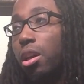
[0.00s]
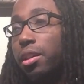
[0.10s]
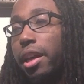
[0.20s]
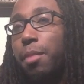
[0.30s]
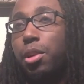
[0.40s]

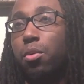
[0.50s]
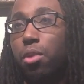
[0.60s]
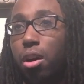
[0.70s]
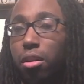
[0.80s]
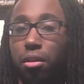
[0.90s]
Tammy and
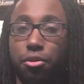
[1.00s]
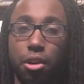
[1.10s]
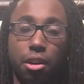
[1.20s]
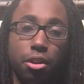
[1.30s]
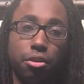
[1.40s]
Waka
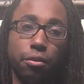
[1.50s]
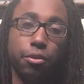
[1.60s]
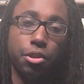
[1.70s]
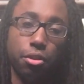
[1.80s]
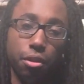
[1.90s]
trying to get their
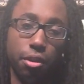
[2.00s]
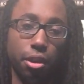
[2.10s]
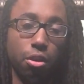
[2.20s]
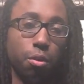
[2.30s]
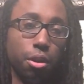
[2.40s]
fertility
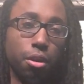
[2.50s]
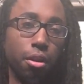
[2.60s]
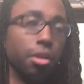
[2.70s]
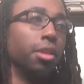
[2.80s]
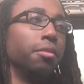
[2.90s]
thing going
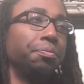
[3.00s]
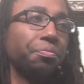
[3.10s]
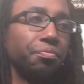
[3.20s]
on and